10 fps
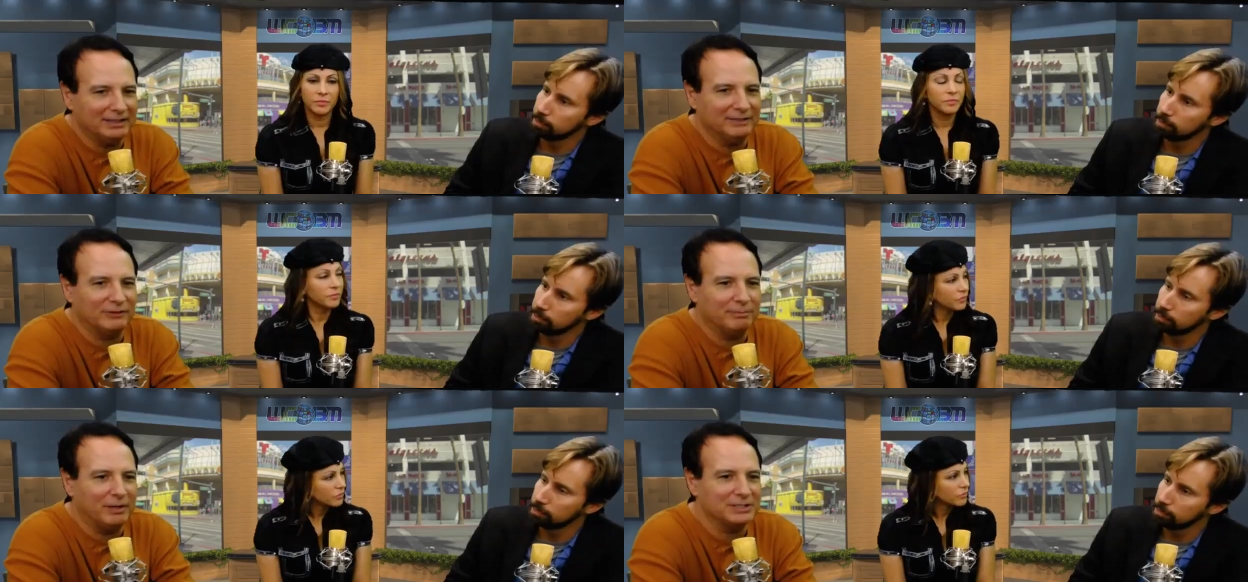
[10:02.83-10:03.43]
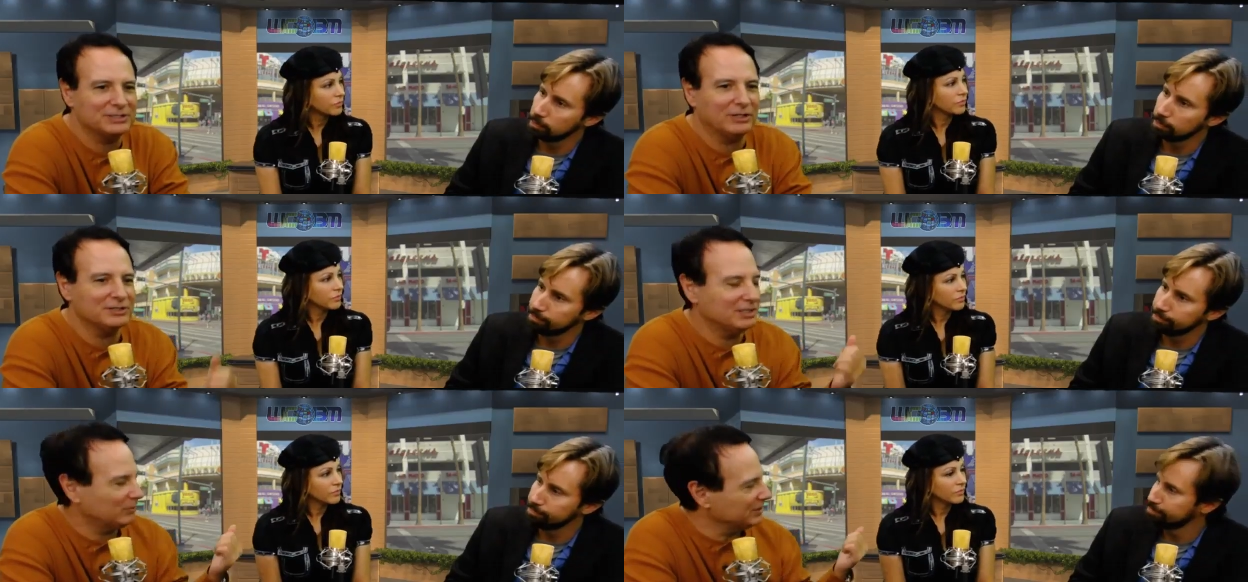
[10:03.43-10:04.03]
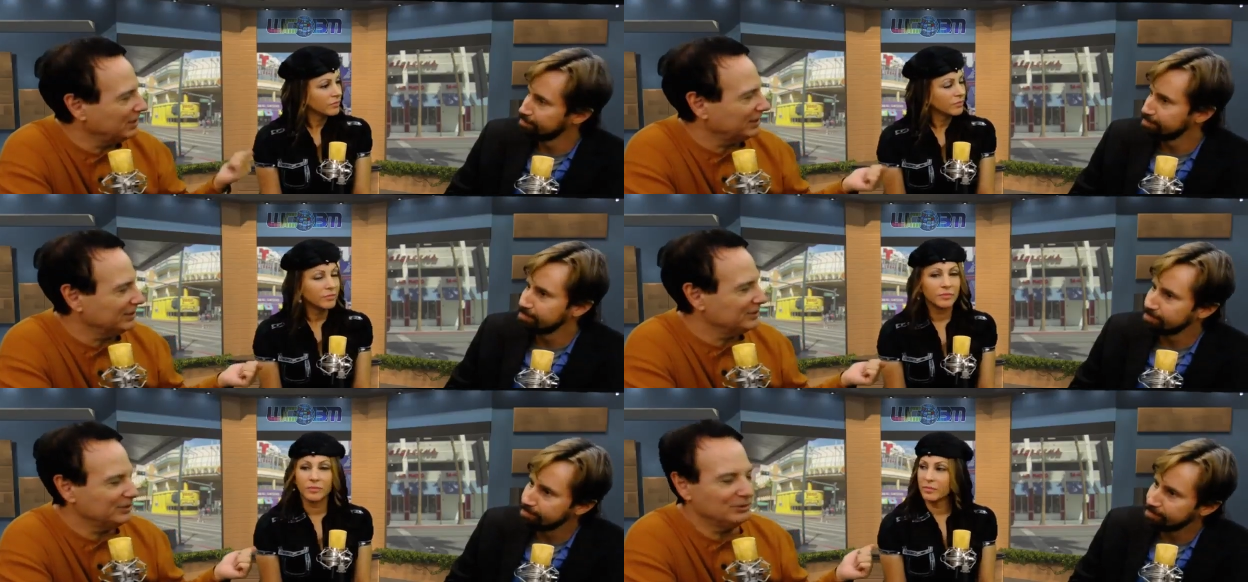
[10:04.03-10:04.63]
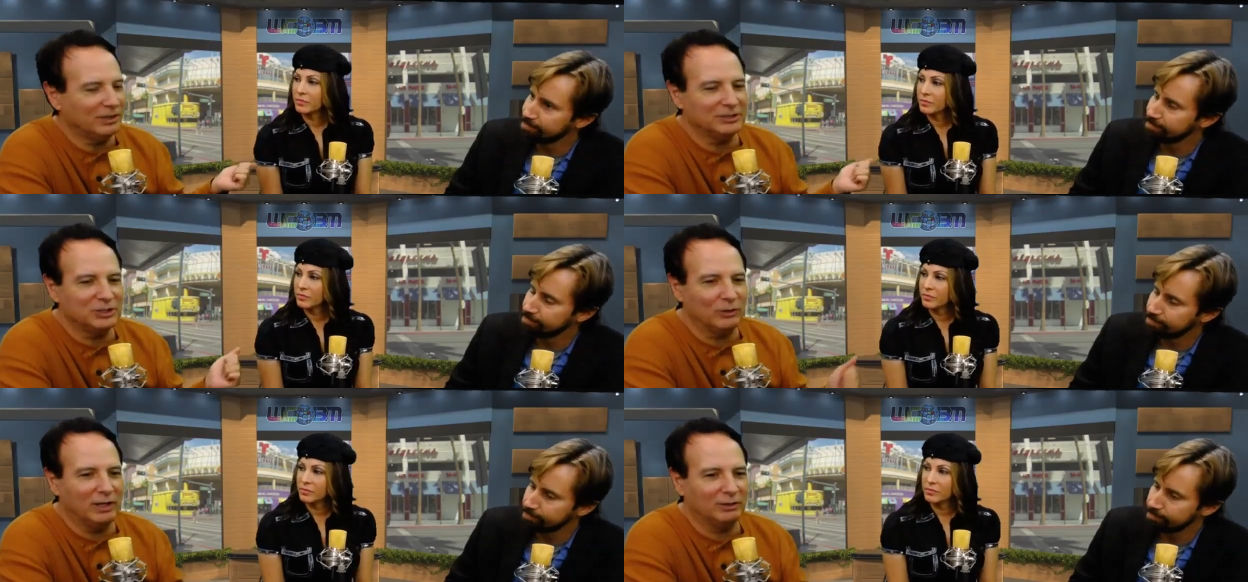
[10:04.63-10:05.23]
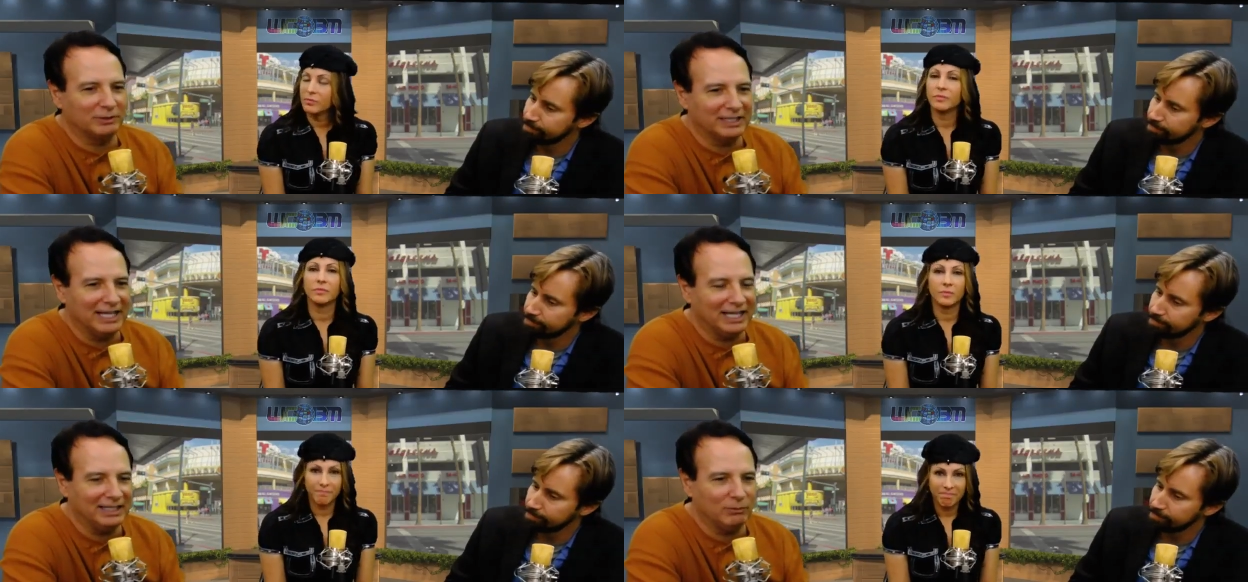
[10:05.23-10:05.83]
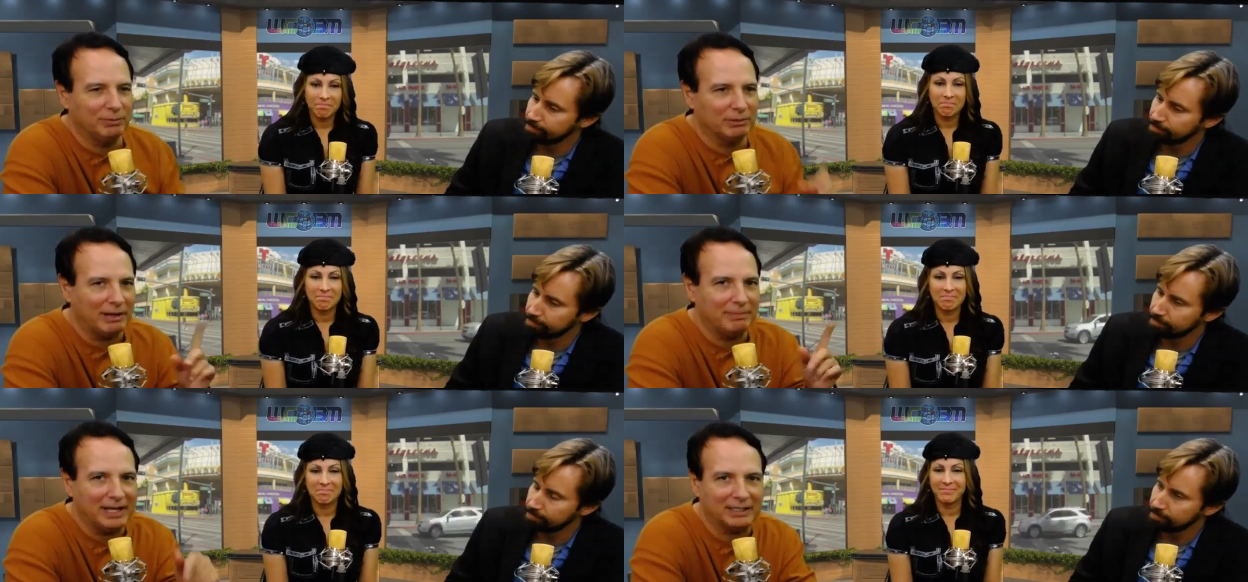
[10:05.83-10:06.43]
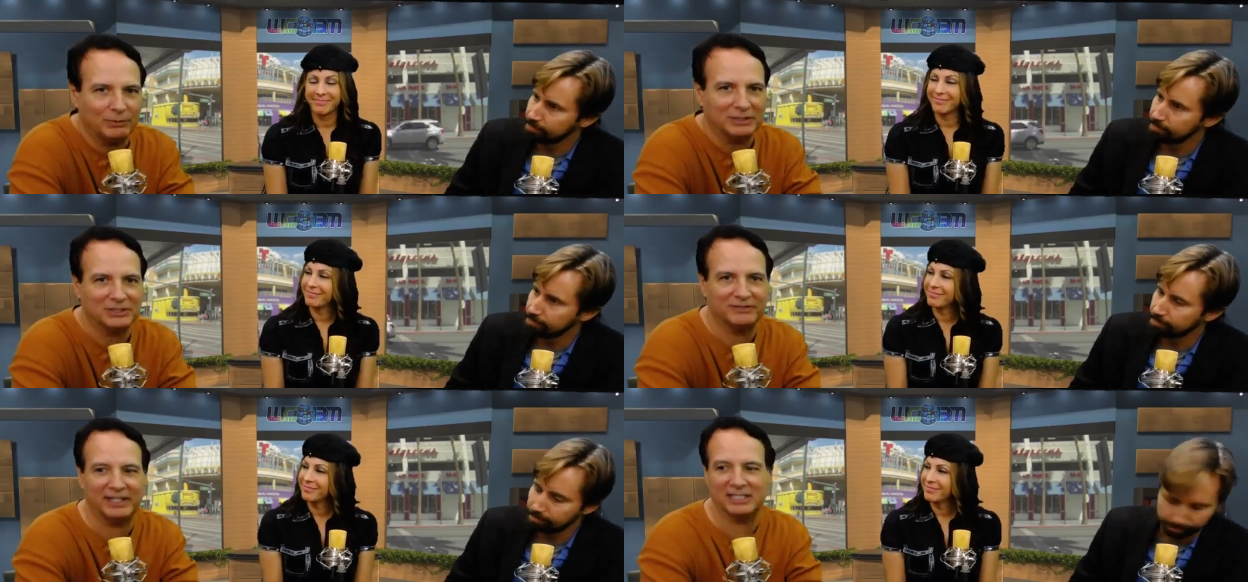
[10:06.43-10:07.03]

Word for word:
Speaker 1: from Pawn Stars, and we're talking to uh, Joel Rigetti. We'll be right back. You're watching the Vegas. Vegas